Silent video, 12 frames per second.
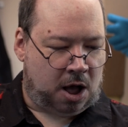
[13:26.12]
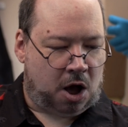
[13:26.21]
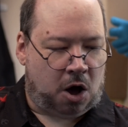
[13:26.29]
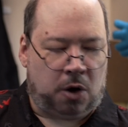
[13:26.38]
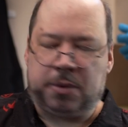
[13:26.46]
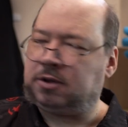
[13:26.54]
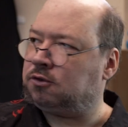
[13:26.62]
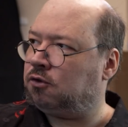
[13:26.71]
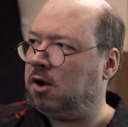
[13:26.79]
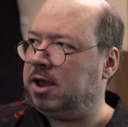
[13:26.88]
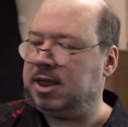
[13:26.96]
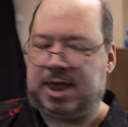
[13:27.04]
always
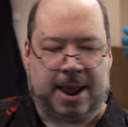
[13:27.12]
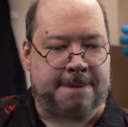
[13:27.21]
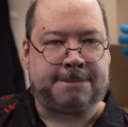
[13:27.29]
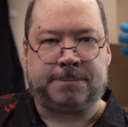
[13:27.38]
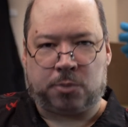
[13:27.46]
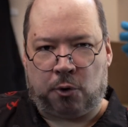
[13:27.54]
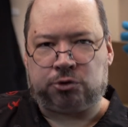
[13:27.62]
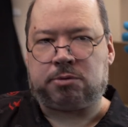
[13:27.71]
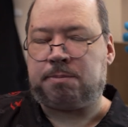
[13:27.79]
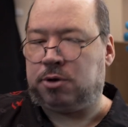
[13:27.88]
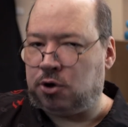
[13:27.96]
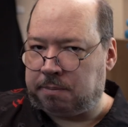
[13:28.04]
try and keep both
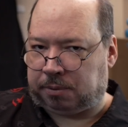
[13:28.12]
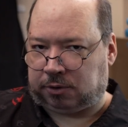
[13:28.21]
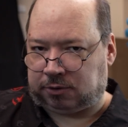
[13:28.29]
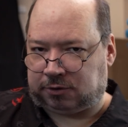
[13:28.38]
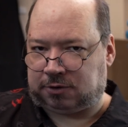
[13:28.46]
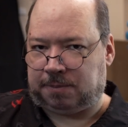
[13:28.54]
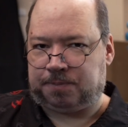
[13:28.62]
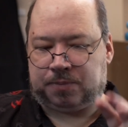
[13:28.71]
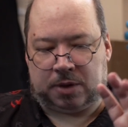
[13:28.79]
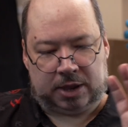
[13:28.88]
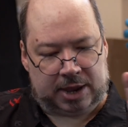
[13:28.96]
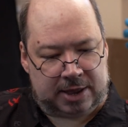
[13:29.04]
pupils
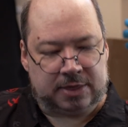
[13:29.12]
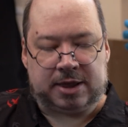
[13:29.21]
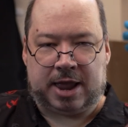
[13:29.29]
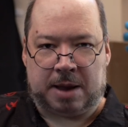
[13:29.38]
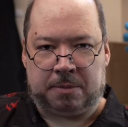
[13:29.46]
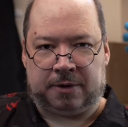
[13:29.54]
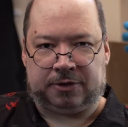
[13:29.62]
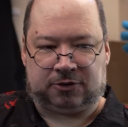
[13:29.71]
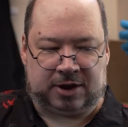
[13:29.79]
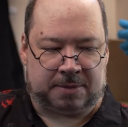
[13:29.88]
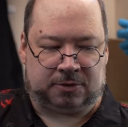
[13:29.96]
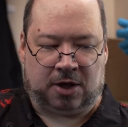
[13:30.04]
in the camera at the
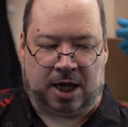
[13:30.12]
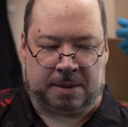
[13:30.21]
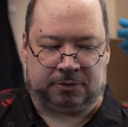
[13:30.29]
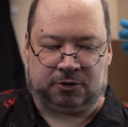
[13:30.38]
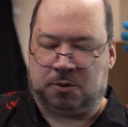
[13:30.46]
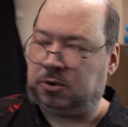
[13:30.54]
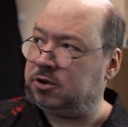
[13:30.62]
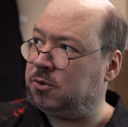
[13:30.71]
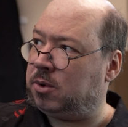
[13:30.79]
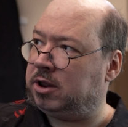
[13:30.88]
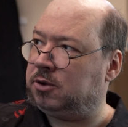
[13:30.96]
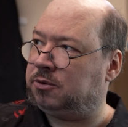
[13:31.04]
same time. So what you
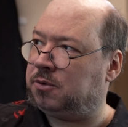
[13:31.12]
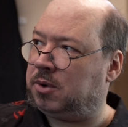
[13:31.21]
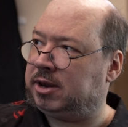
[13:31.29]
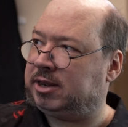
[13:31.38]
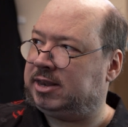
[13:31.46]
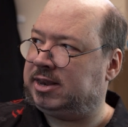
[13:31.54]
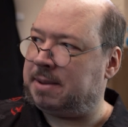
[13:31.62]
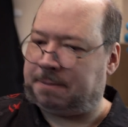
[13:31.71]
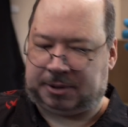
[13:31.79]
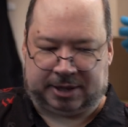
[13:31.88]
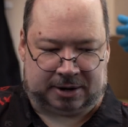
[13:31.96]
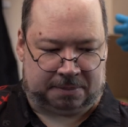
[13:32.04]
want to do is you want to dip
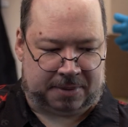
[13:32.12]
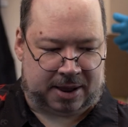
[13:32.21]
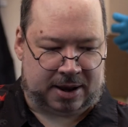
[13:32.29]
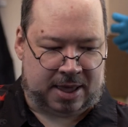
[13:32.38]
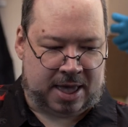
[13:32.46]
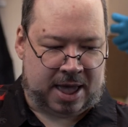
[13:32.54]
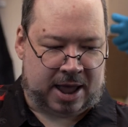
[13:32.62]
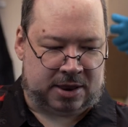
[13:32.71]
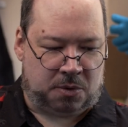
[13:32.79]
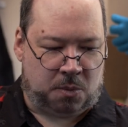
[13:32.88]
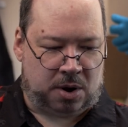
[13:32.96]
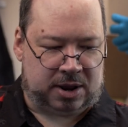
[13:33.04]
a little bit, and
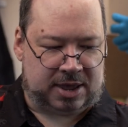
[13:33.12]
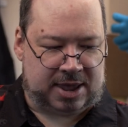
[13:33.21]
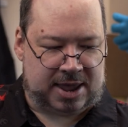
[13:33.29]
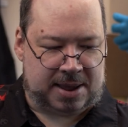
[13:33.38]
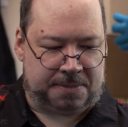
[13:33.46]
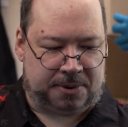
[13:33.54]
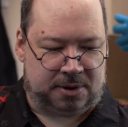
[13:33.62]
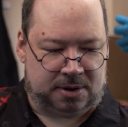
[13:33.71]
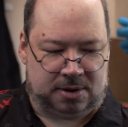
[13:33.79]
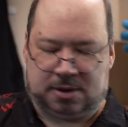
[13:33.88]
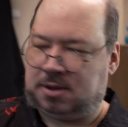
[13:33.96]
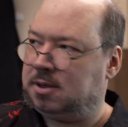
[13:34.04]
you want to keep
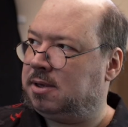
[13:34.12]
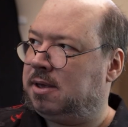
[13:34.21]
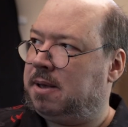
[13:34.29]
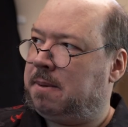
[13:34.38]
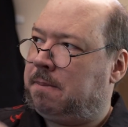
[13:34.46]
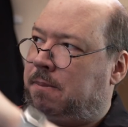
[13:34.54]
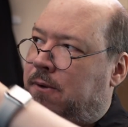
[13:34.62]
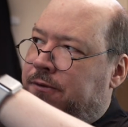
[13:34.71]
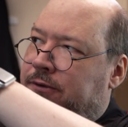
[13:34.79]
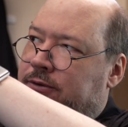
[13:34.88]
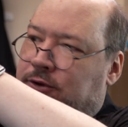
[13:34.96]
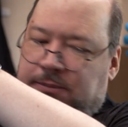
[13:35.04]

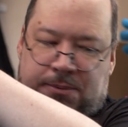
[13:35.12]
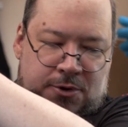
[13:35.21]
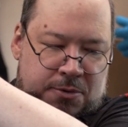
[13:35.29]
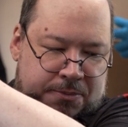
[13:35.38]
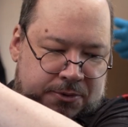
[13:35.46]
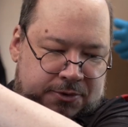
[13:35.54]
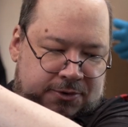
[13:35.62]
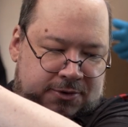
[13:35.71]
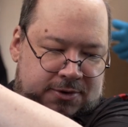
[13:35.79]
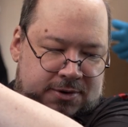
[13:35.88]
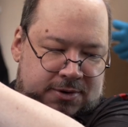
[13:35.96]
both of those pupils